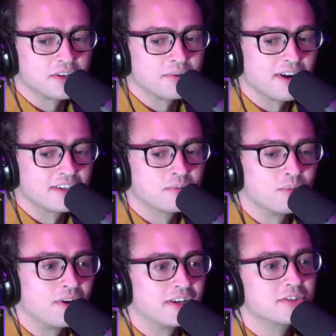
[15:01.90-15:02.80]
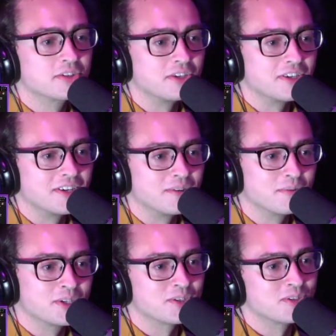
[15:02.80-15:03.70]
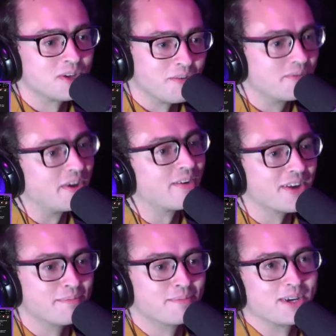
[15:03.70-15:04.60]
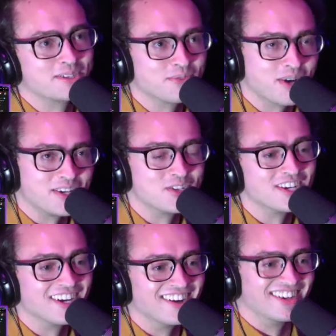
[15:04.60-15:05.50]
writes, 1 is good, which is a very impressive ratio.